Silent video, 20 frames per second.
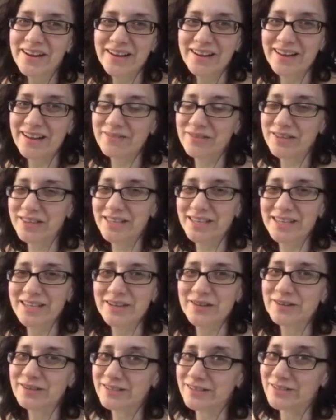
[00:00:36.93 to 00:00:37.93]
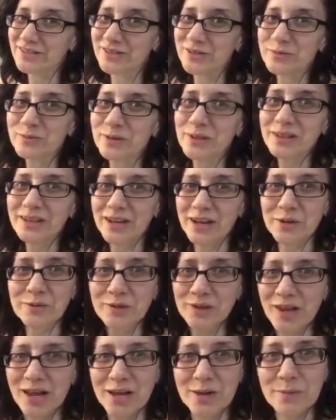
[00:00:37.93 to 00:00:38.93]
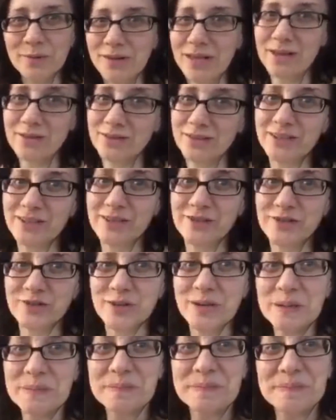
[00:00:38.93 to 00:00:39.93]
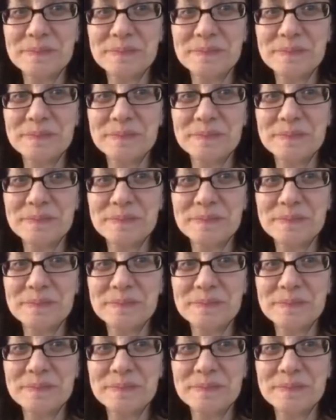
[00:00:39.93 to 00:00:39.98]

everything here is just really unreliable out in the country.